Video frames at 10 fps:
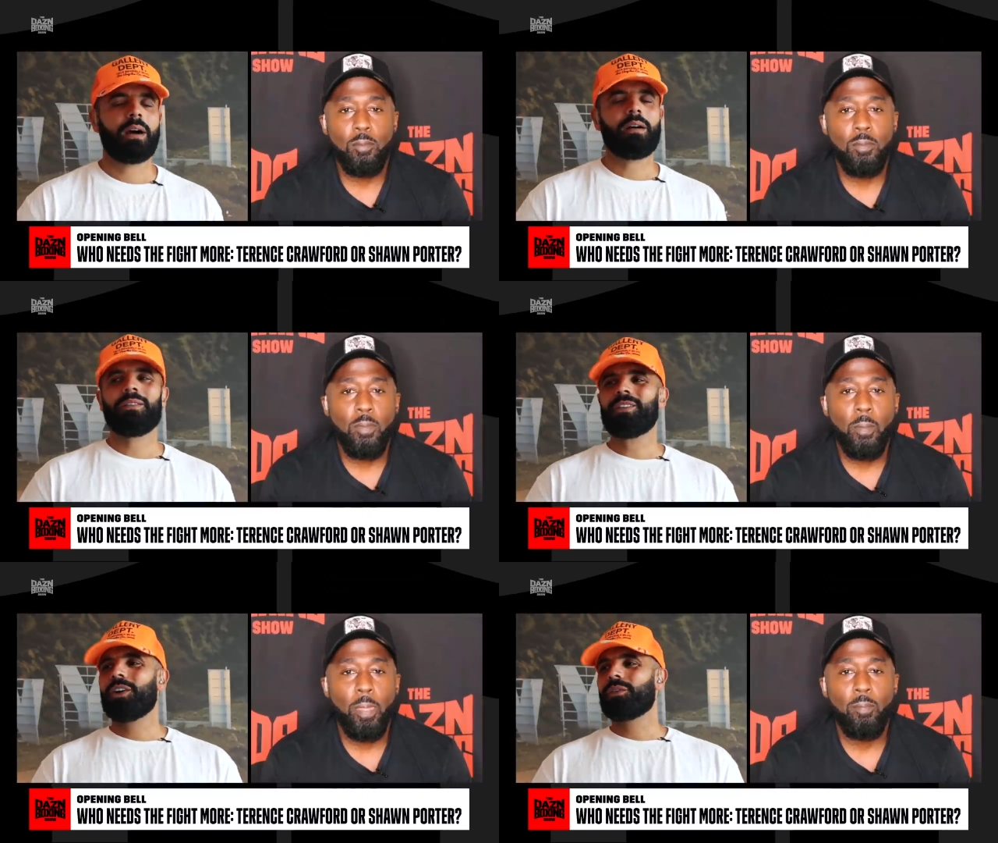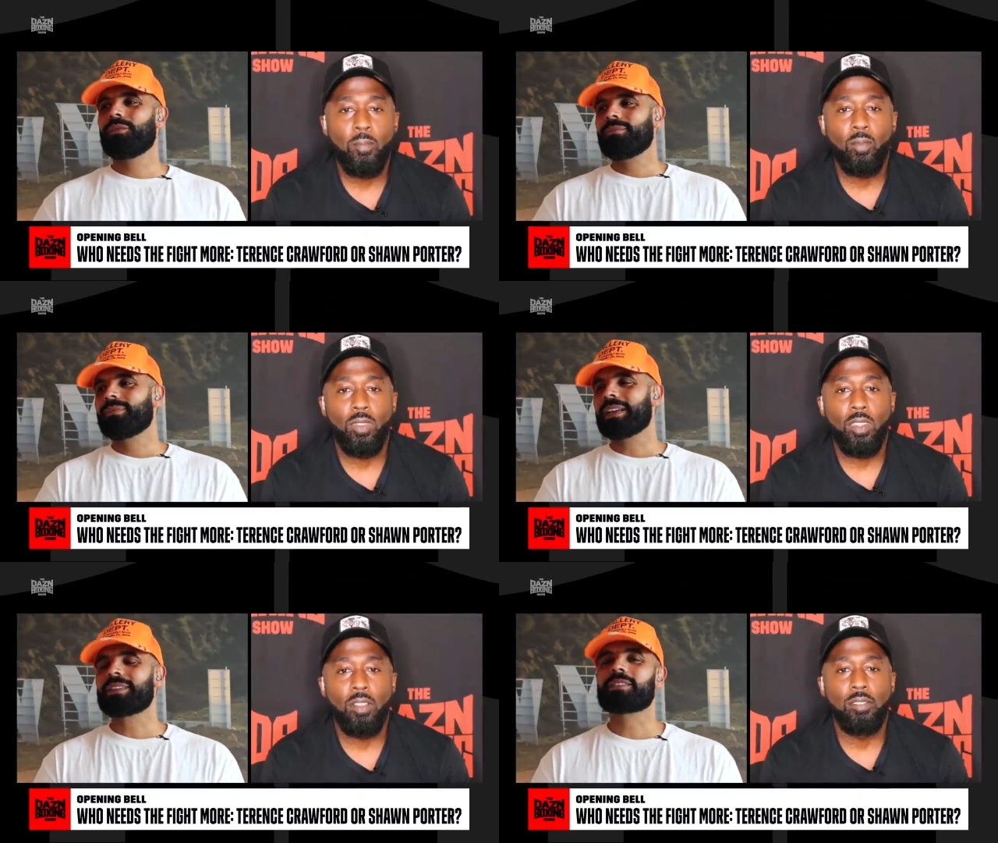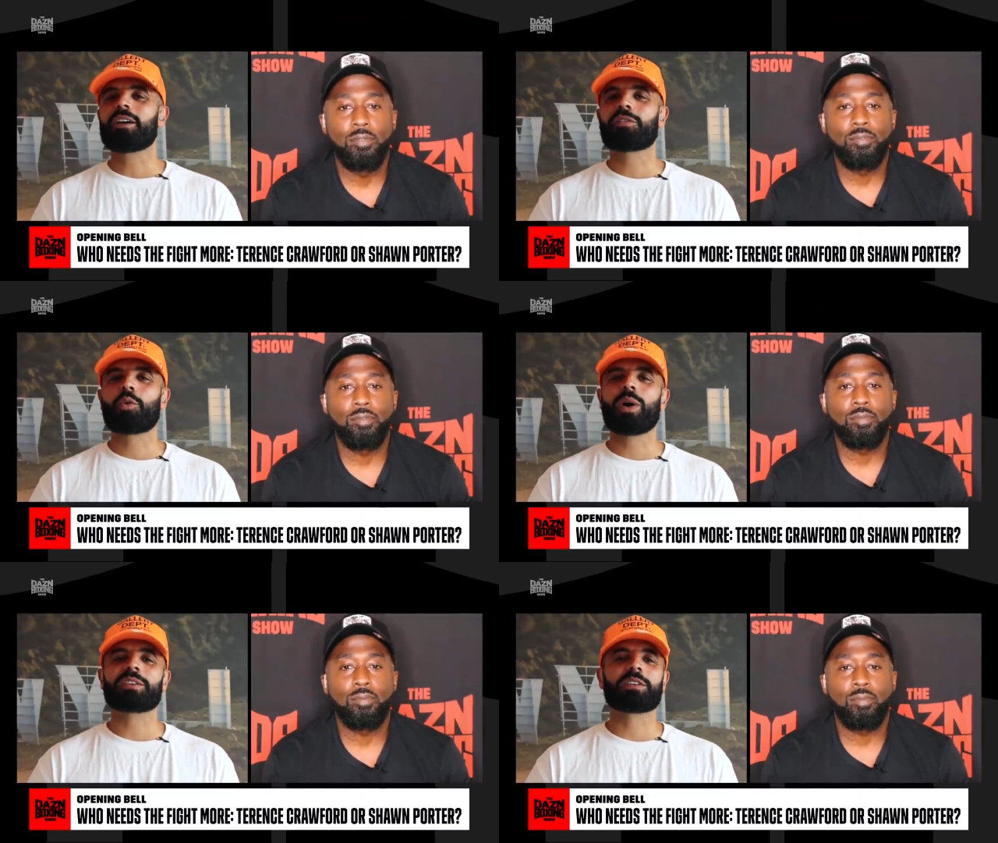Speaker 1: Uh, you know, that's a
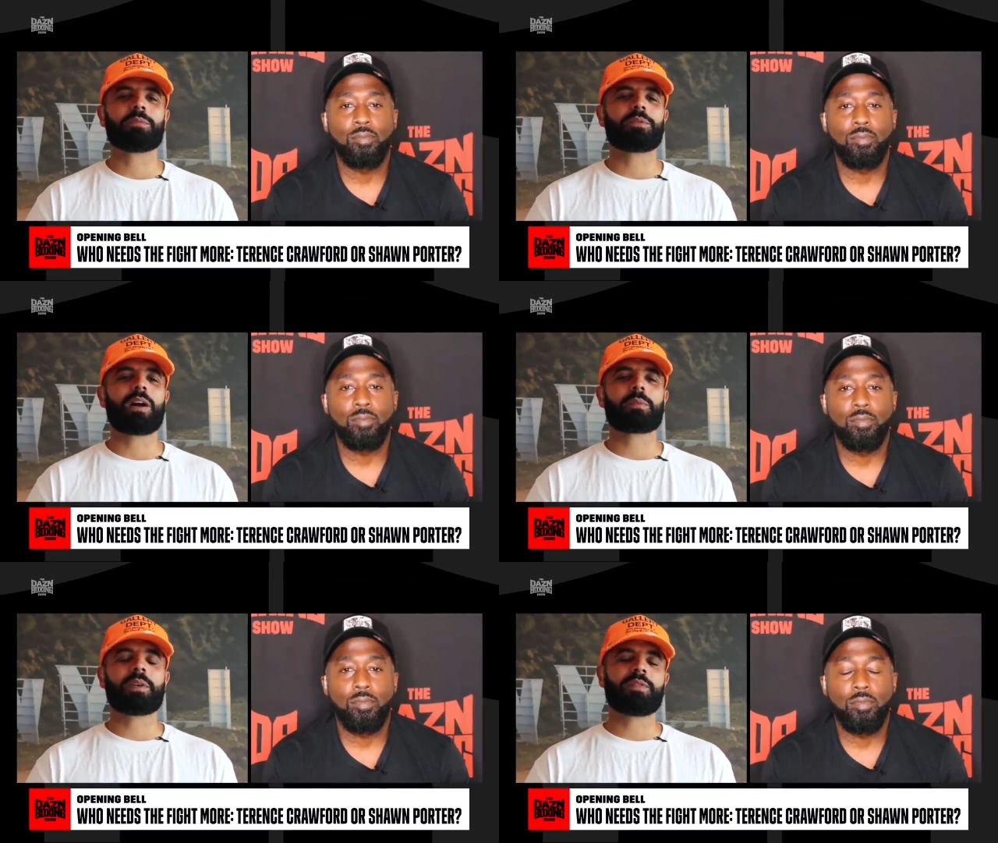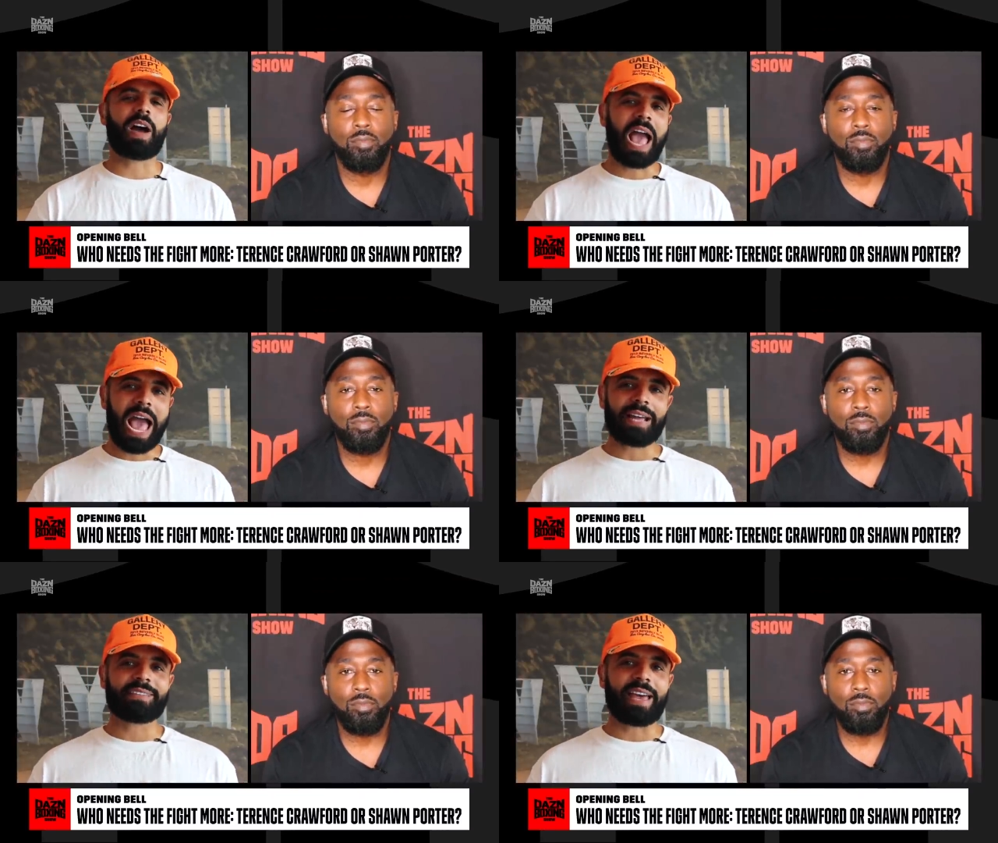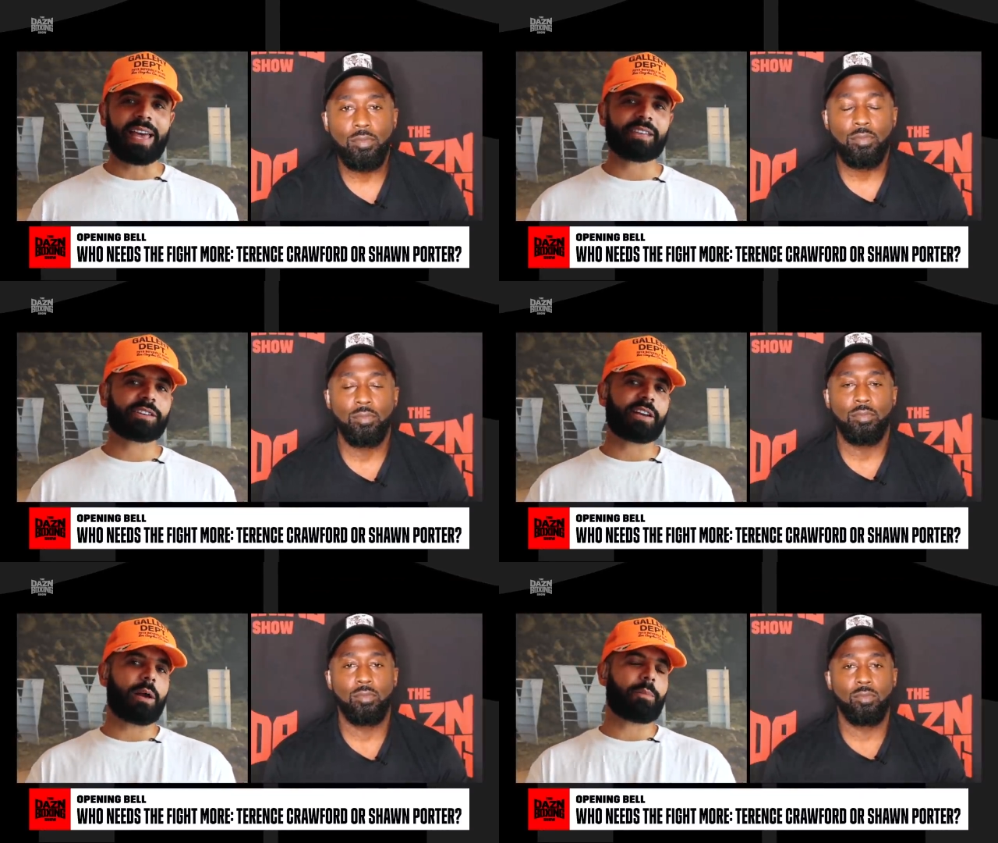tough question, Barak. But if I had to
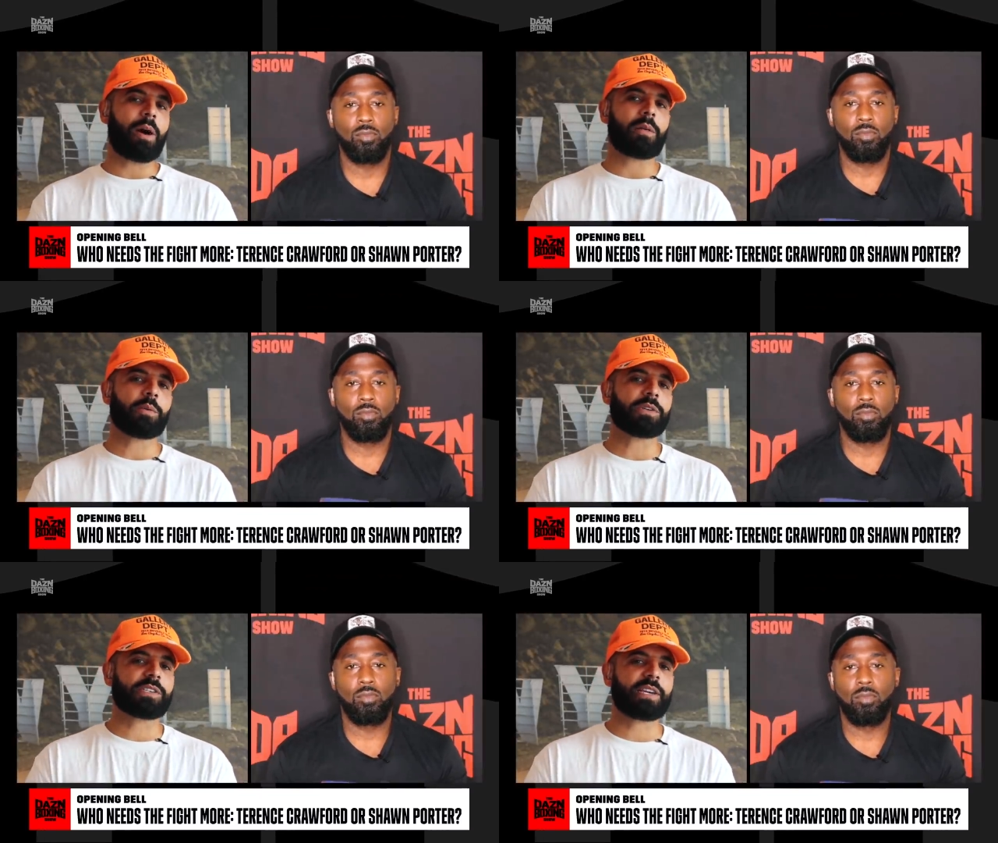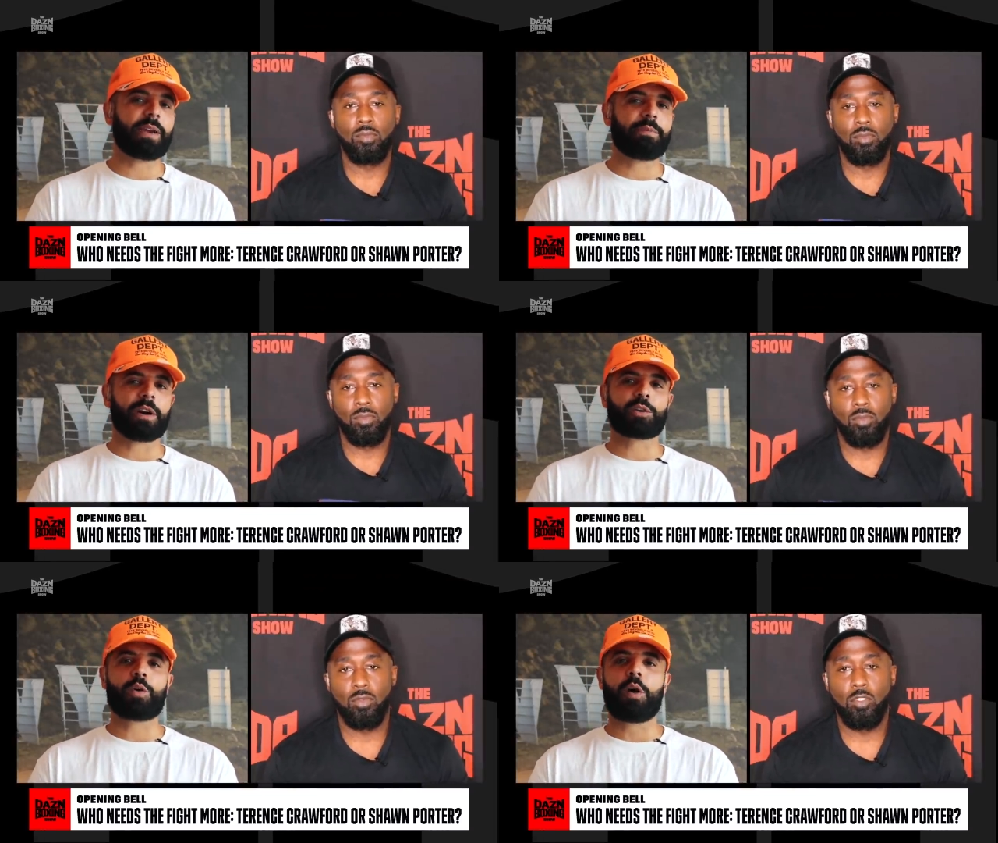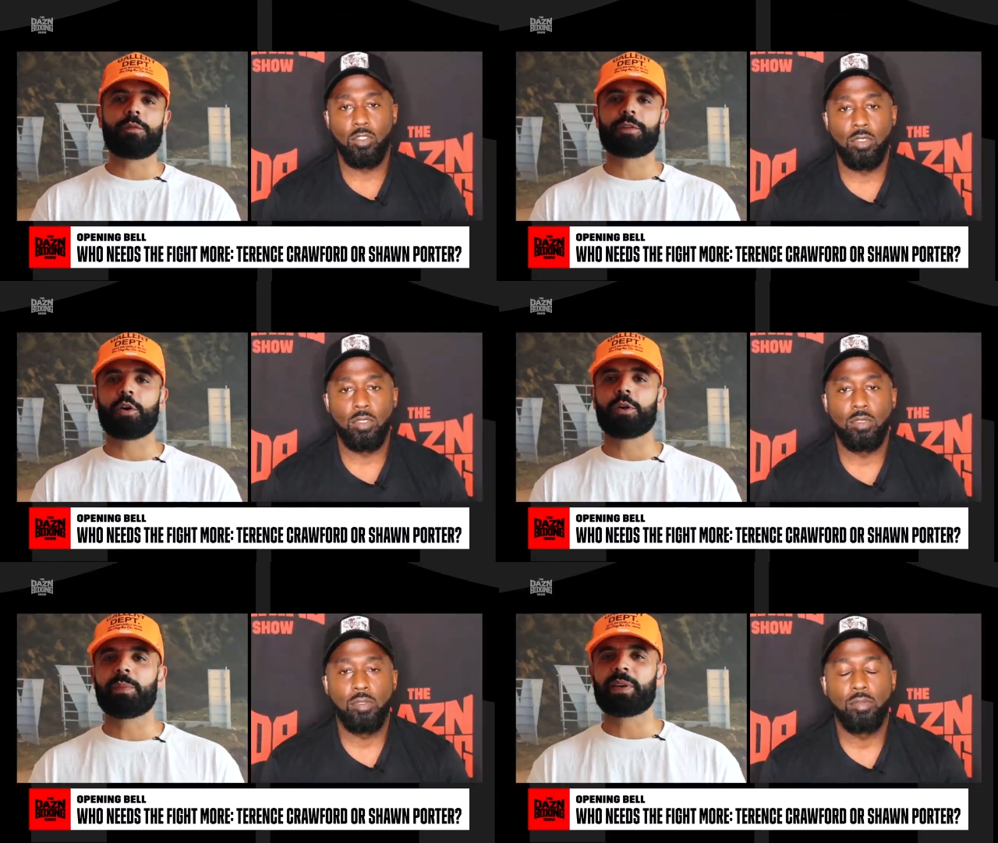answer it, I probably would say Bud
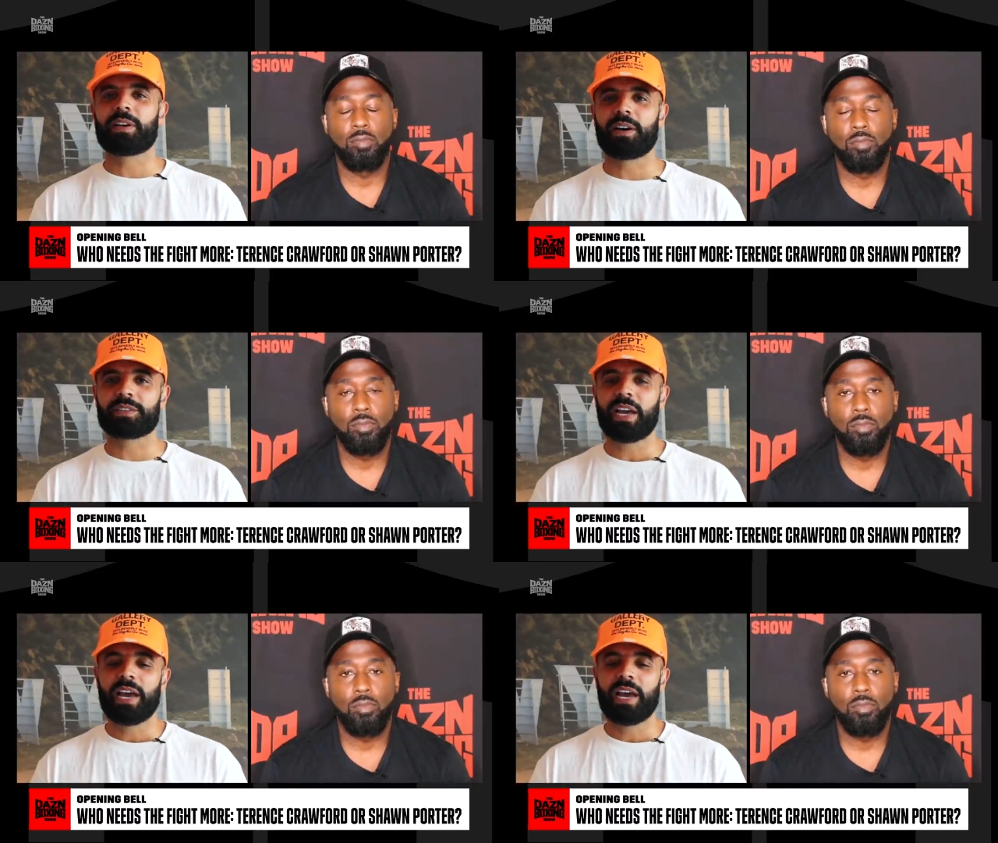Crawford only because